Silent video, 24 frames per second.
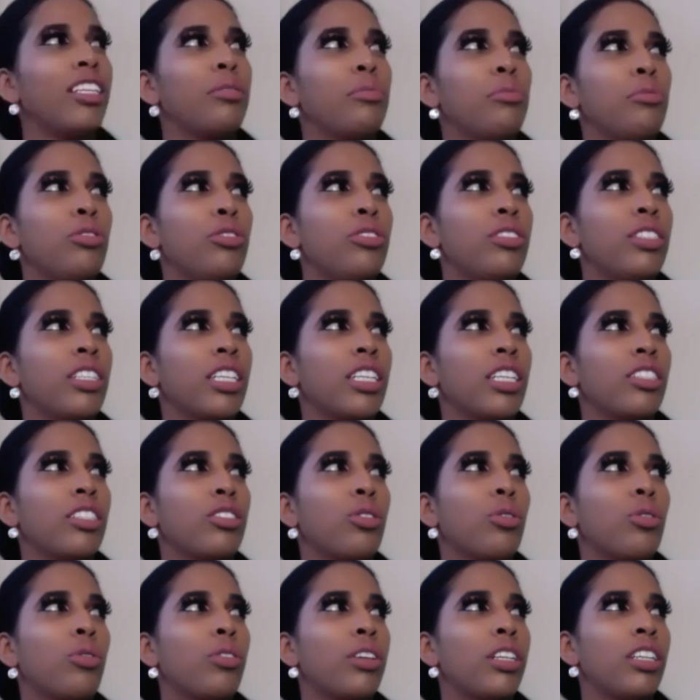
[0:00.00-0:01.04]
music is
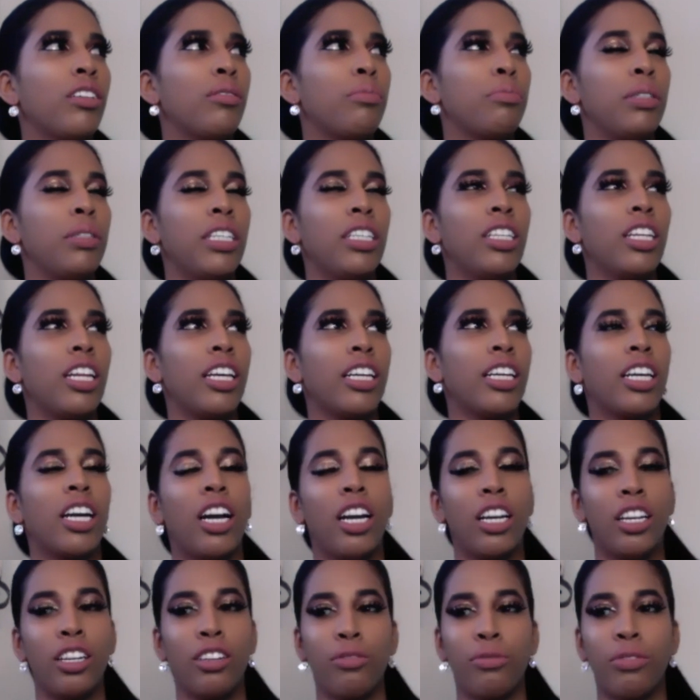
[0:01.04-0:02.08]
going to be
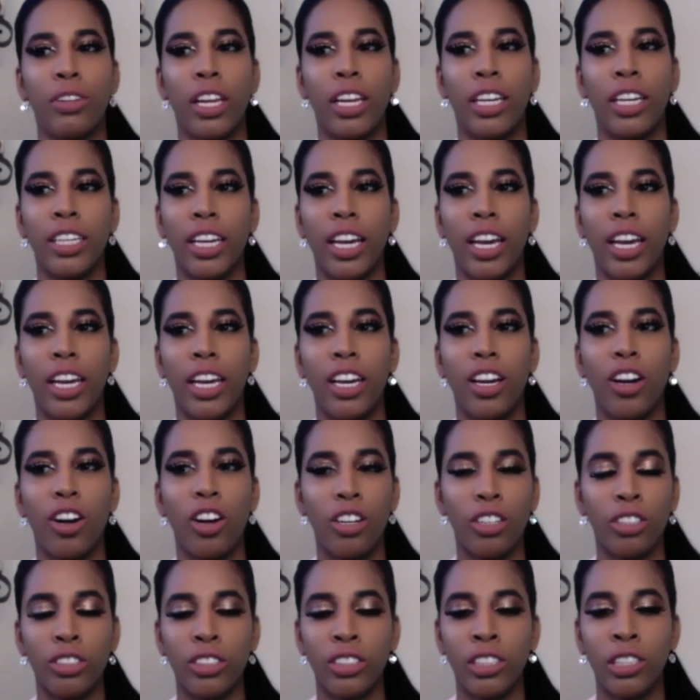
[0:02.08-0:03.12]
kind of a
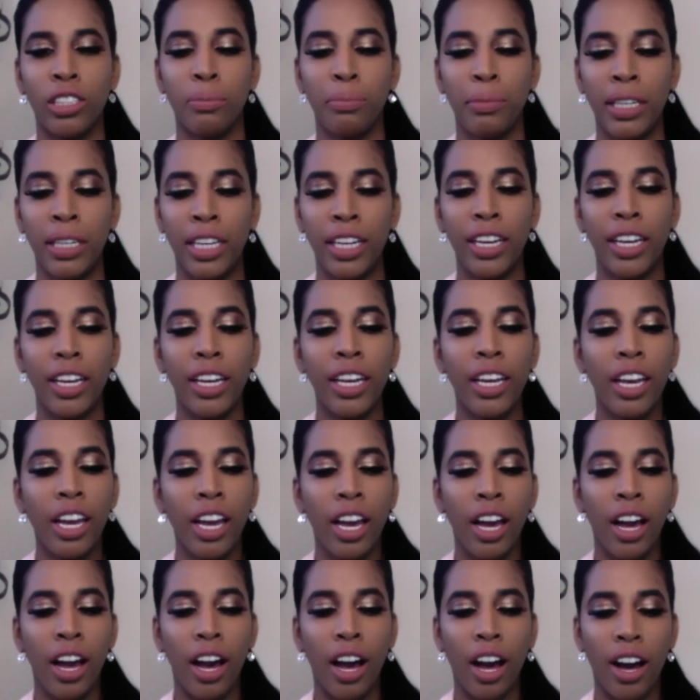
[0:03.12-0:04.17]
ultimate
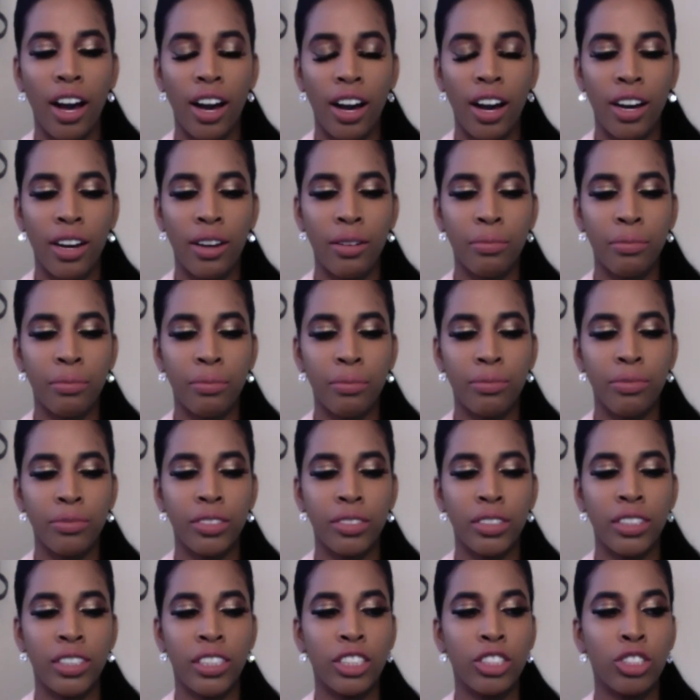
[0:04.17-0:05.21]

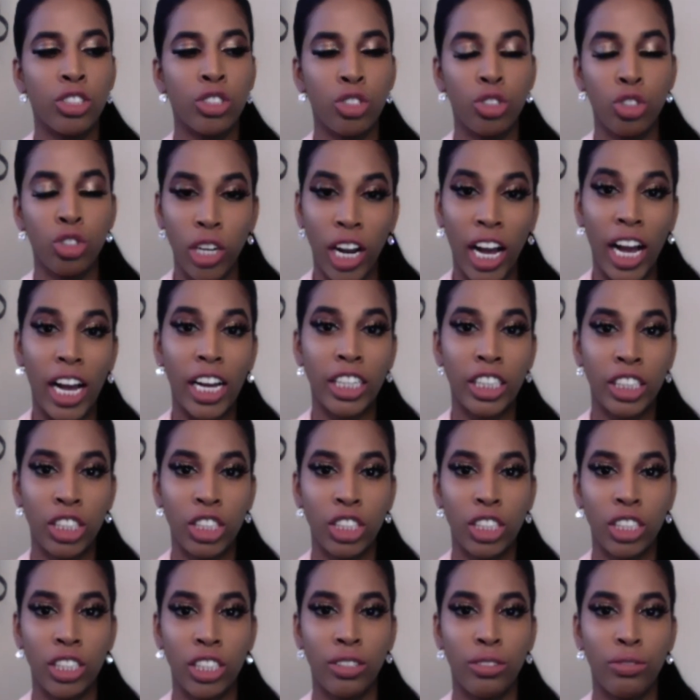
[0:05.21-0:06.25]

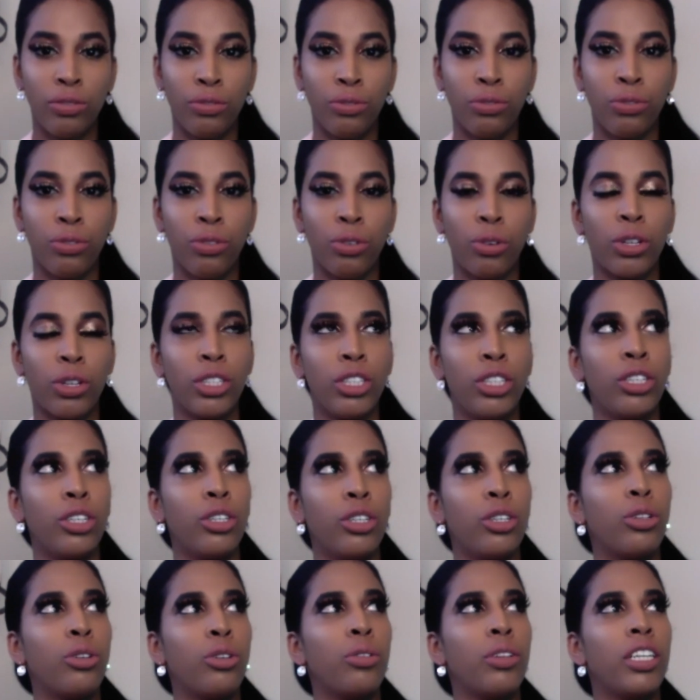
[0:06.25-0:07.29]
distraction for
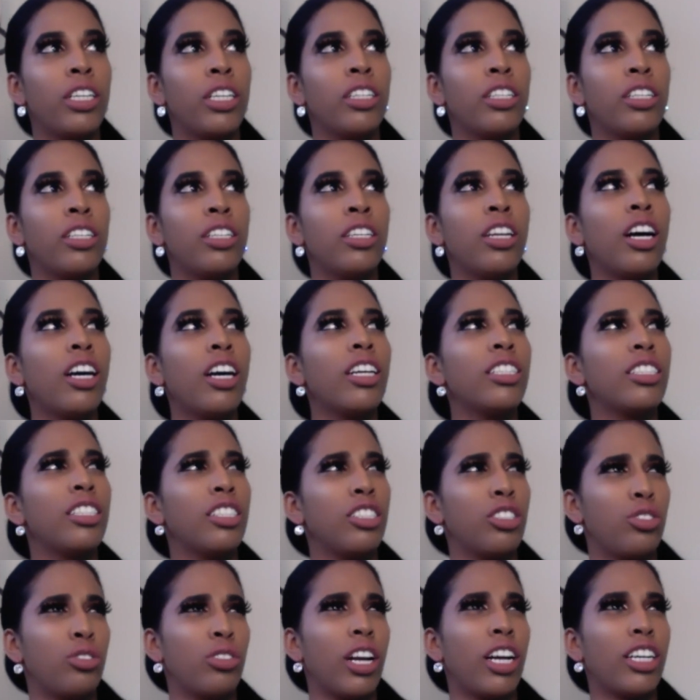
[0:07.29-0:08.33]
you. Not a
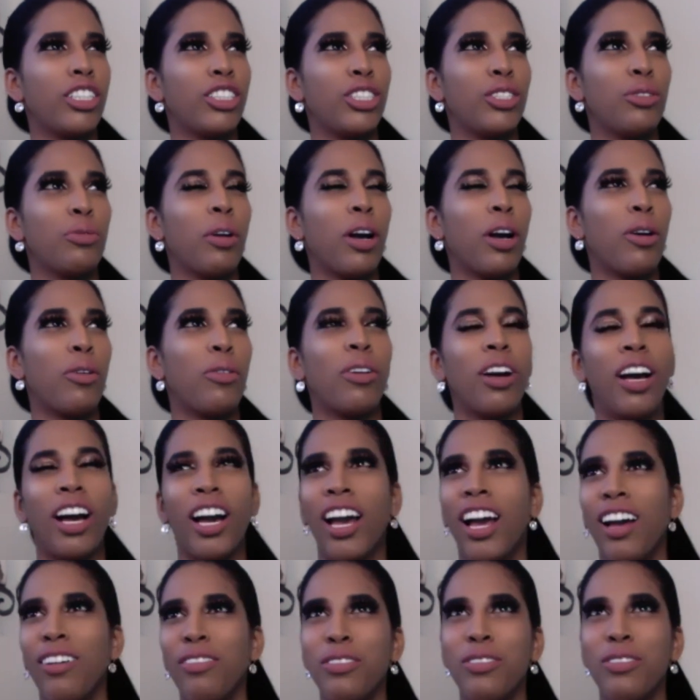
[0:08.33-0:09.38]
distraction.
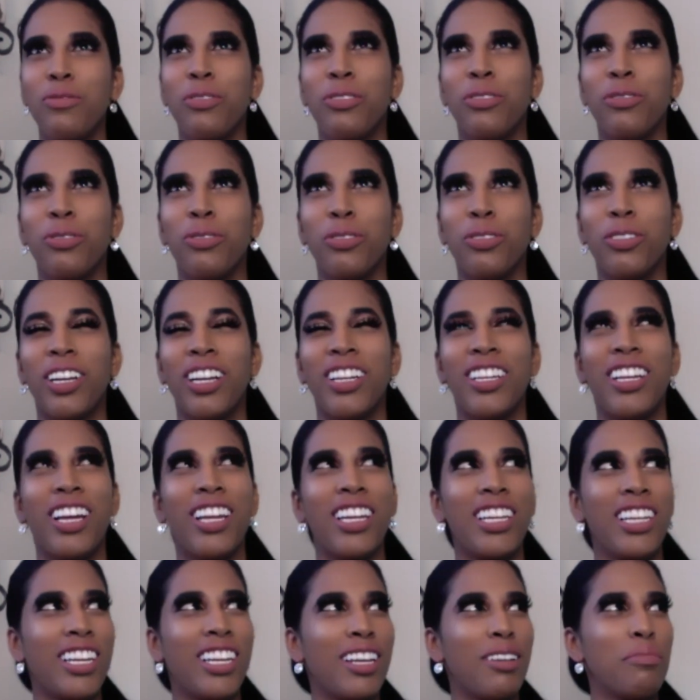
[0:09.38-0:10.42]

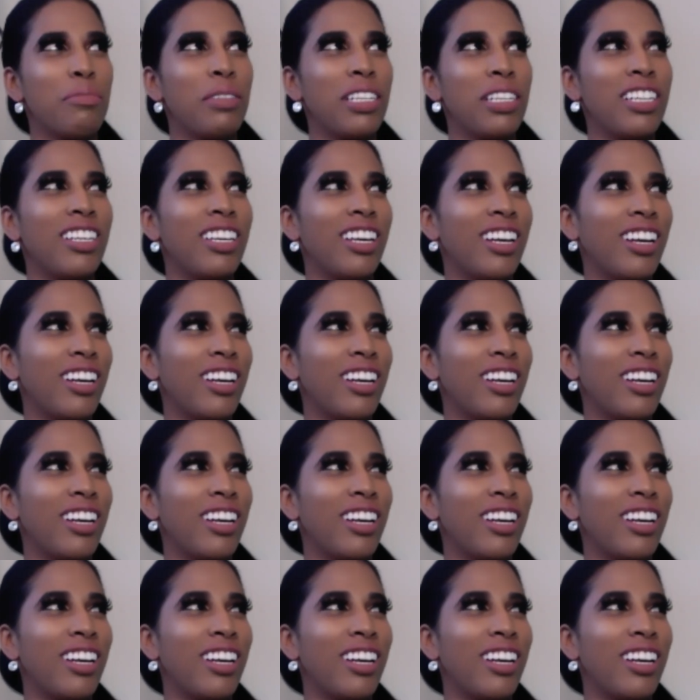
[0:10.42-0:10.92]
Let me